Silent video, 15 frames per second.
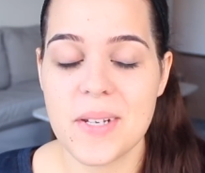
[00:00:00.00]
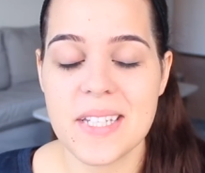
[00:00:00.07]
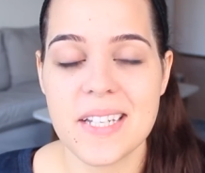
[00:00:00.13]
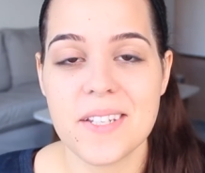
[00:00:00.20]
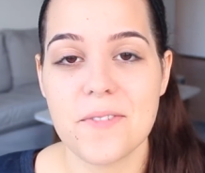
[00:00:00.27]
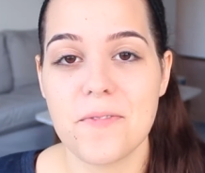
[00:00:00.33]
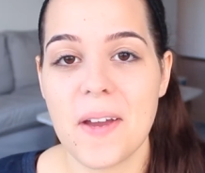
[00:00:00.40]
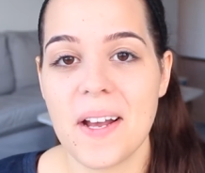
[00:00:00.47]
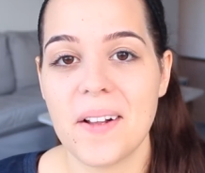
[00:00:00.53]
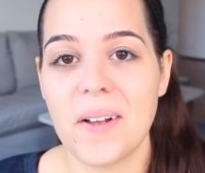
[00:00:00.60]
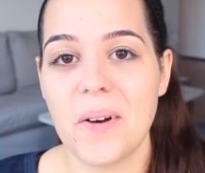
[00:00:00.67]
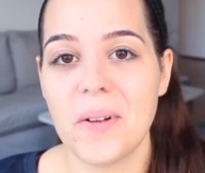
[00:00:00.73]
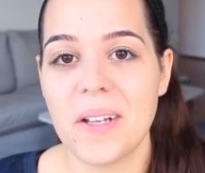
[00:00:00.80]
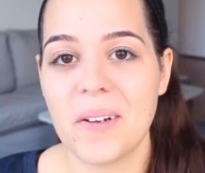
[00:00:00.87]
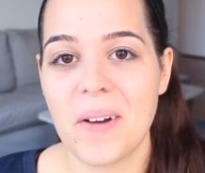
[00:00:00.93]
is this a fail, a
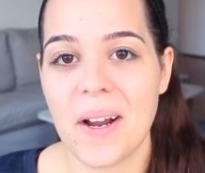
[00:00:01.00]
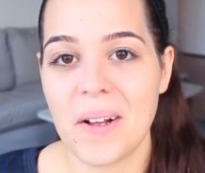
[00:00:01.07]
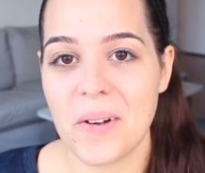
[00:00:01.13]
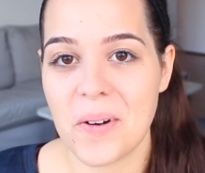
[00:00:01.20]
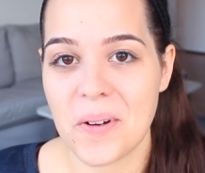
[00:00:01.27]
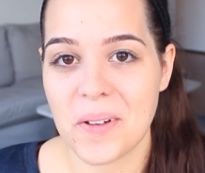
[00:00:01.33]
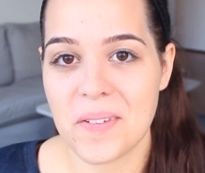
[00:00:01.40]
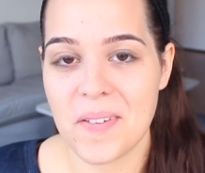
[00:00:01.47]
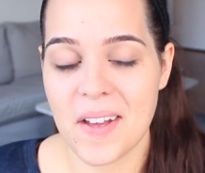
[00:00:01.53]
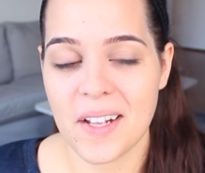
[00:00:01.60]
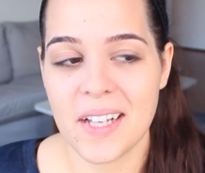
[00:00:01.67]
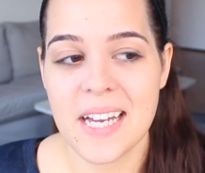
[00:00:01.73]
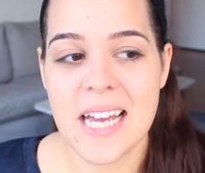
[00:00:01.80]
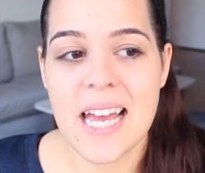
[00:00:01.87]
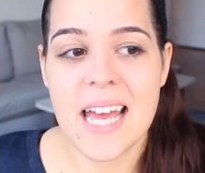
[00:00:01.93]
holy grail, or holy
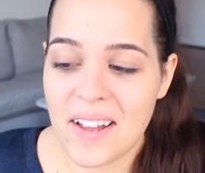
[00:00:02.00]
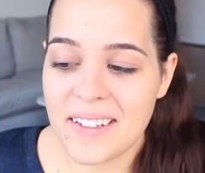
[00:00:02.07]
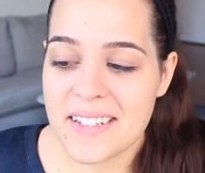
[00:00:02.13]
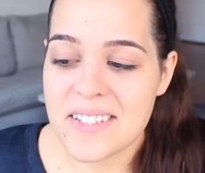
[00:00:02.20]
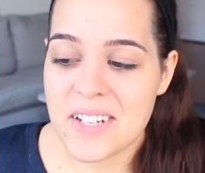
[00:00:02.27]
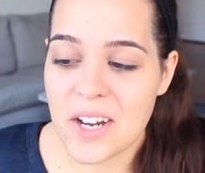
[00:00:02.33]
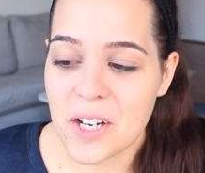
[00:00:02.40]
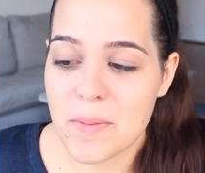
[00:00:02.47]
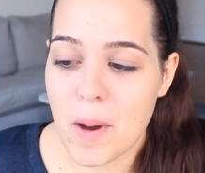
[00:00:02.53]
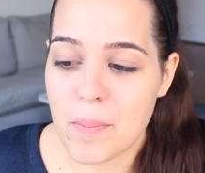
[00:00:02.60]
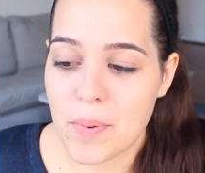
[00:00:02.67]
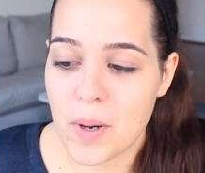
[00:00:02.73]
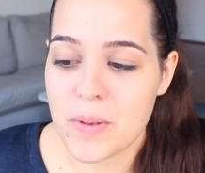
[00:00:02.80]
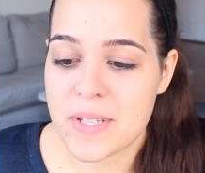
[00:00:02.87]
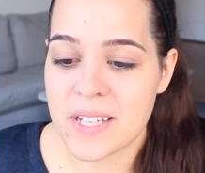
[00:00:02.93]
fail? Let's talk
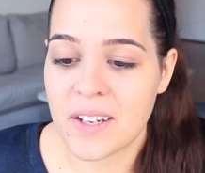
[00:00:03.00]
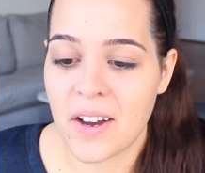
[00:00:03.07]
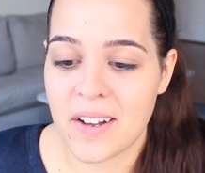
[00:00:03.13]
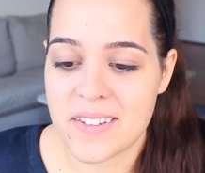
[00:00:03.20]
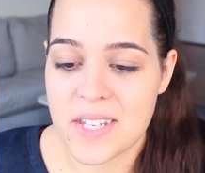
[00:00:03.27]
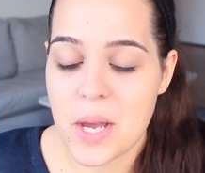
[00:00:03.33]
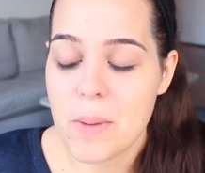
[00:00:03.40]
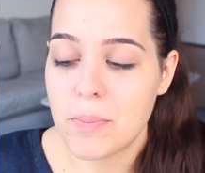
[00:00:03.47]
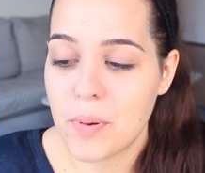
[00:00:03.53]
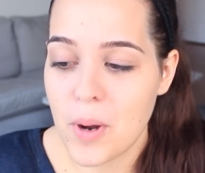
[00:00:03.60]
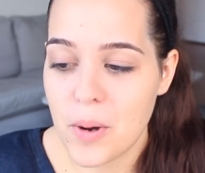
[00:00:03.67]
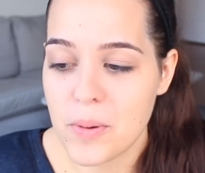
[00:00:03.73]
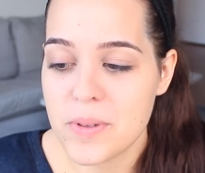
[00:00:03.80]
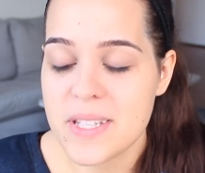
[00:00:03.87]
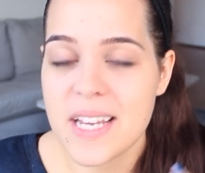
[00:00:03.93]
about pros and cons.
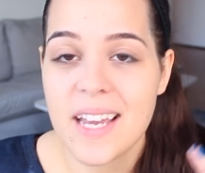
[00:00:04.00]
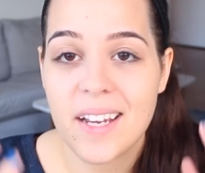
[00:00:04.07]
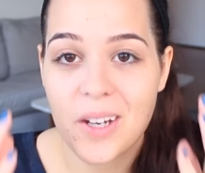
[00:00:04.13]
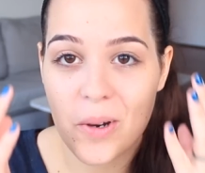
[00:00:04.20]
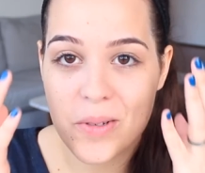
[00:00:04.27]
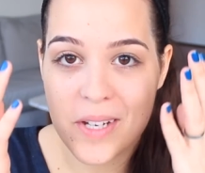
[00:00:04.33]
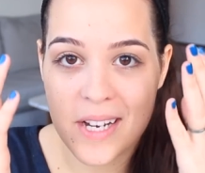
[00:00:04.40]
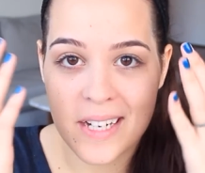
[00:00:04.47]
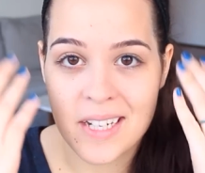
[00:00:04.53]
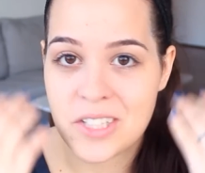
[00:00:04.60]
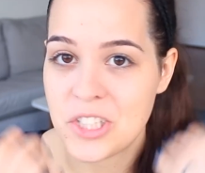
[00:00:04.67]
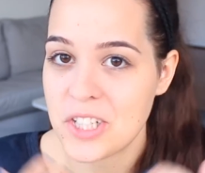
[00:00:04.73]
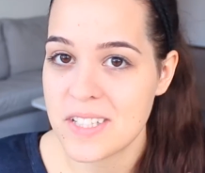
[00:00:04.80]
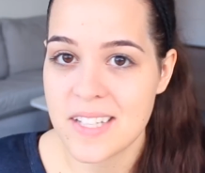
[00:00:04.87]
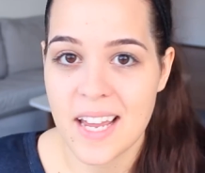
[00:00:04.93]
Pros, it goes on
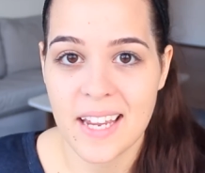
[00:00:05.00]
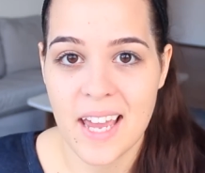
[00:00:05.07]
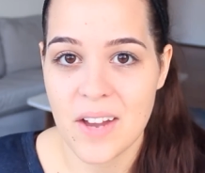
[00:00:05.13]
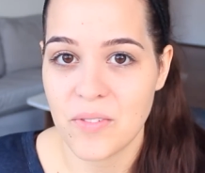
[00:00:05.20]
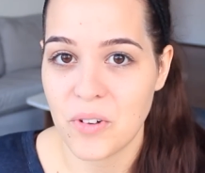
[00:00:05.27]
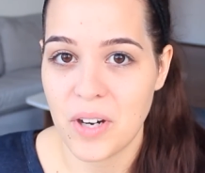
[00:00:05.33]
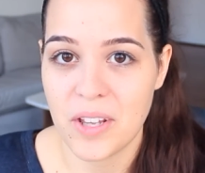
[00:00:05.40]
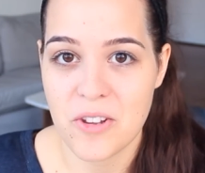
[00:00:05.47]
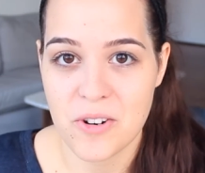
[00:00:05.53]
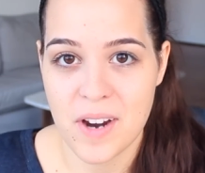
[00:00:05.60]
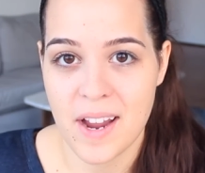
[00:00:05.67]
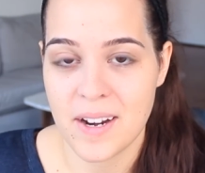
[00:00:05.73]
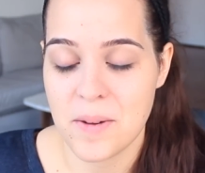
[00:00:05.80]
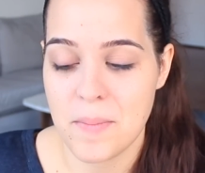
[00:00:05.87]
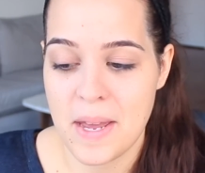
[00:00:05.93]
just like every other
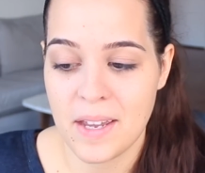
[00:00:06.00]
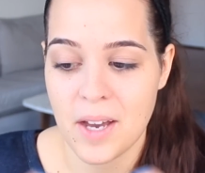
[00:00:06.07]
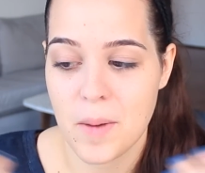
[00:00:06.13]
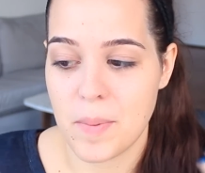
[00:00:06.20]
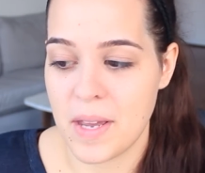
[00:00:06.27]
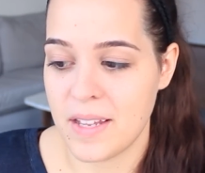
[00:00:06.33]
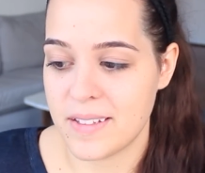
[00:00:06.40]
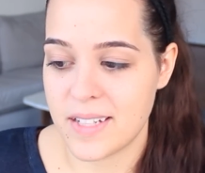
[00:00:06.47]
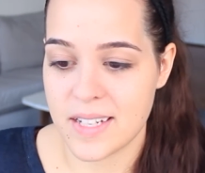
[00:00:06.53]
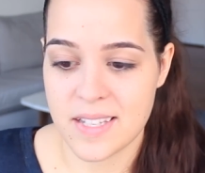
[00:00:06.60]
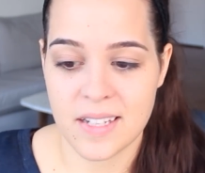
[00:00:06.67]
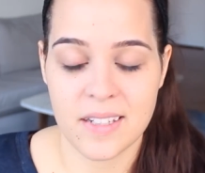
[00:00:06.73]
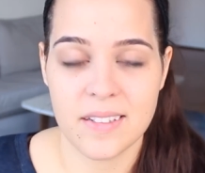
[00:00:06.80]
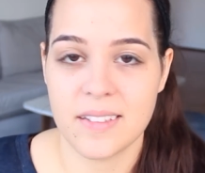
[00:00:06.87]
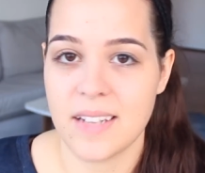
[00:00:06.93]
kind of makeup. It
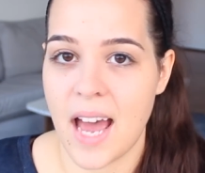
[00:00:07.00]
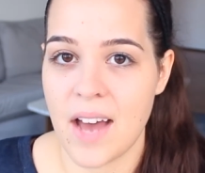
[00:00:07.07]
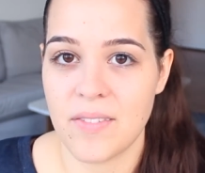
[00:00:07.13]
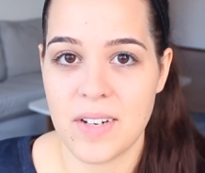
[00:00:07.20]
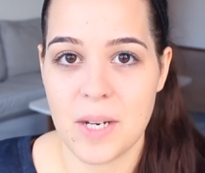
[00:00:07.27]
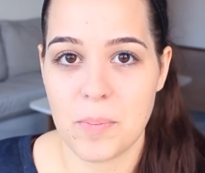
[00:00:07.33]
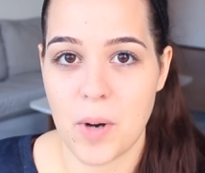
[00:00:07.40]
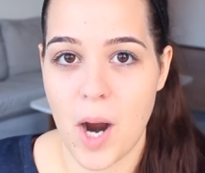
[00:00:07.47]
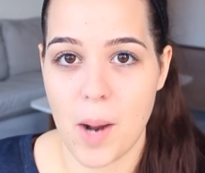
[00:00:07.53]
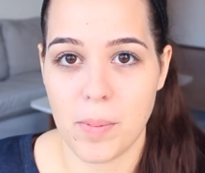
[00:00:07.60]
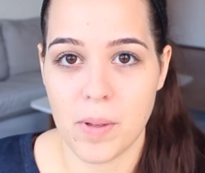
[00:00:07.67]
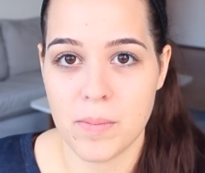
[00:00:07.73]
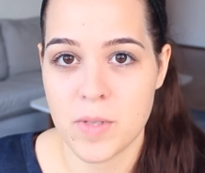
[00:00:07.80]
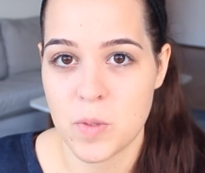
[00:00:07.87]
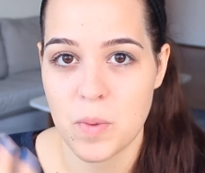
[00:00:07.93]
doesn't have any
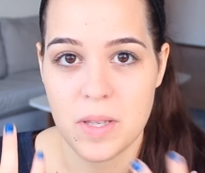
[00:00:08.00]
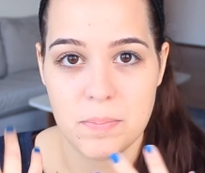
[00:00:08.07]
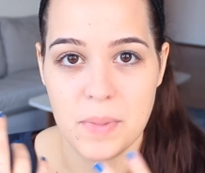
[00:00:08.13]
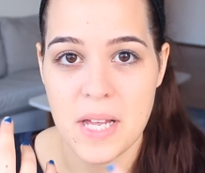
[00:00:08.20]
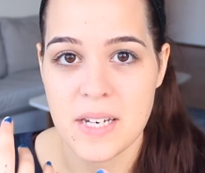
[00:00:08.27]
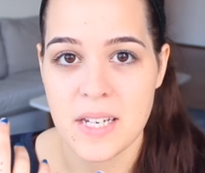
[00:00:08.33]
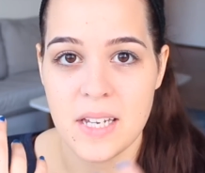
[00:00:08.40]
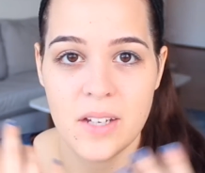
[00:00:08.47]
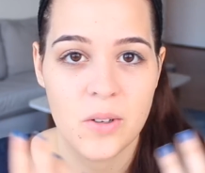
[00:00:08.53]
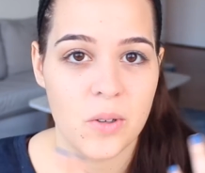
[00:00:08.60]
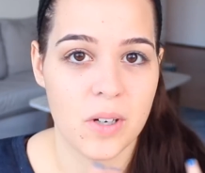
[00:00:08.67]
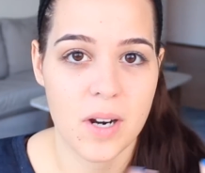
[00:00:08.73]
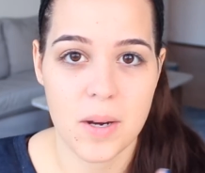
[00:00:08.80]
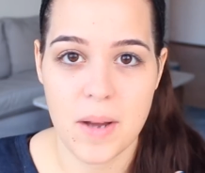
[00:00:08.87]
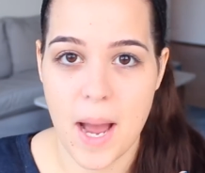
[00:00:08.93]
problems with blending
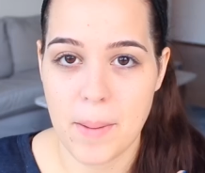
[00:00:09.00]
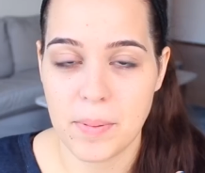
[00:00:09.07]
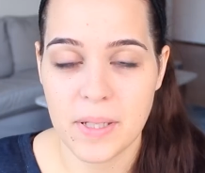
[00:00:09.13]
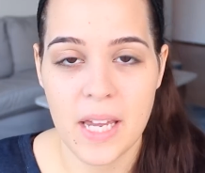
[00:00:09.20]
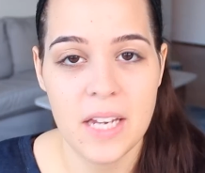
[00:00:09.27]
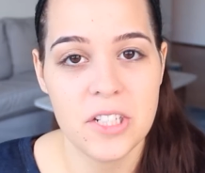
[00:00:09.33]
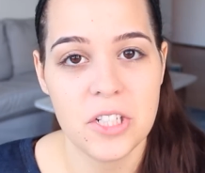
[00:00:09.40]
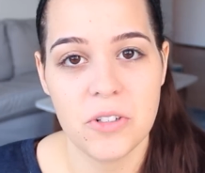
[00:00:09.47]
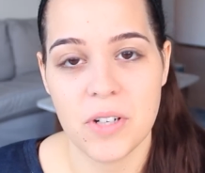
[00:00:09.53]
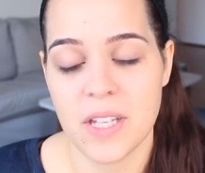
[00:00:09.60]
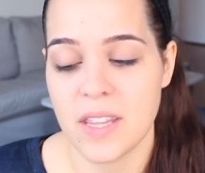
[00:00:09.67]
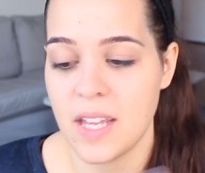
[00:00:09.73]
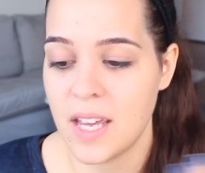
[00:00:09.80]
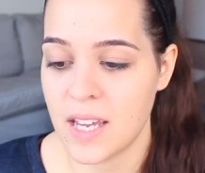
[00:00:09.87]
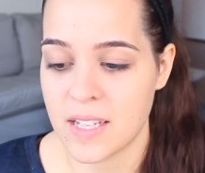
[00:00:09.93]
or application or
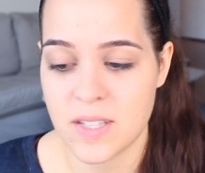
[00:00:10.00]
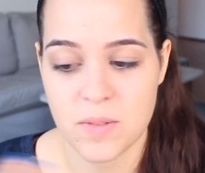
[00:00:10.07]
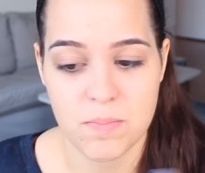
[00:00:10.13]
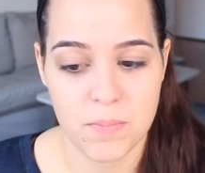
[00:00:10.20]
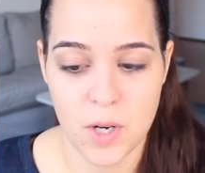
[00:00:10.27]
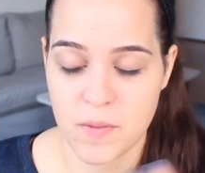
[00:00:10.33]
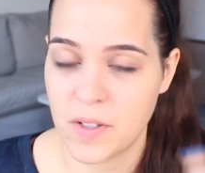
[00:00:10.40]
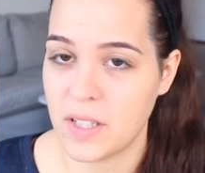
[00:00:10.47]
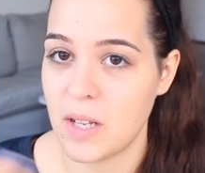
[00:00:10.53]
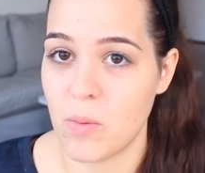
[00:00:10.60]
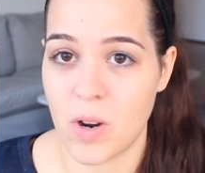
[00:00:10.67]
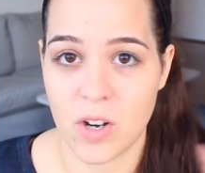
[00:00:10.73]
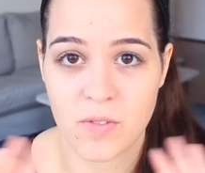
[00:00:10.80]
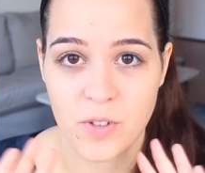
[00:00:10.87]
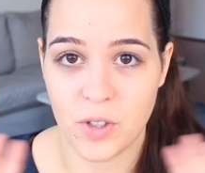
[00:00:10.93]
anything. It's perfectly
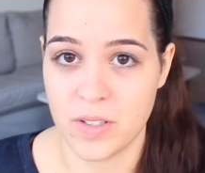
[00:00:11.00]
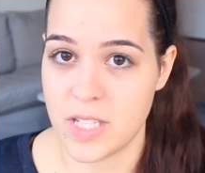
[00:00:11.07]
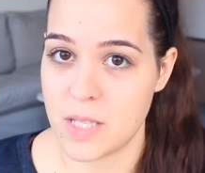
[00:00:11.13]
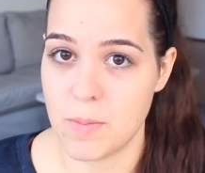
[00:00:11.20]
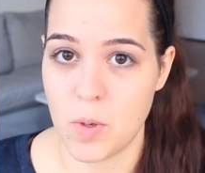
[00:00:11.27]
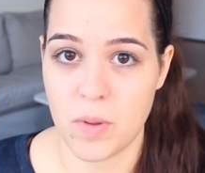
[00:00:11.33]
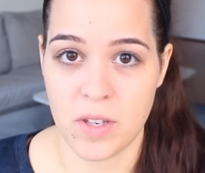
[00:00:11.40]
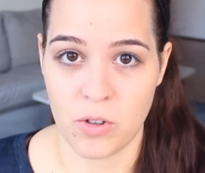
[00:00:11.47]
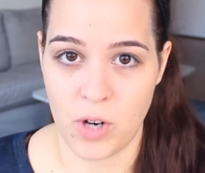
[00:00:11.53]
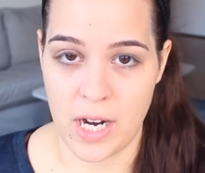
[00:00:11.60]
wonderful and smooth and